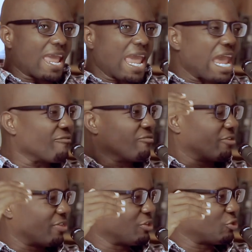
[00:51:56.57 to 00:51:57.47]

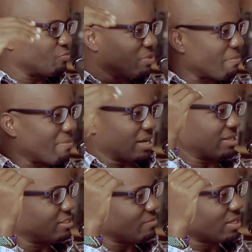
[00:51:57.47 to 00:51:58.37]
everything should be
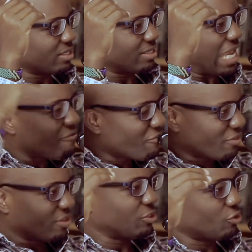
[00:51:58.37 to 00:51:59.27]
maximized.
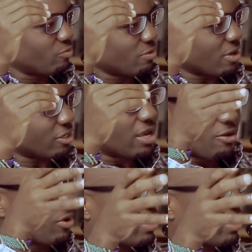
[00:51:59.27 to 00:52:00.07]
Everything should be well.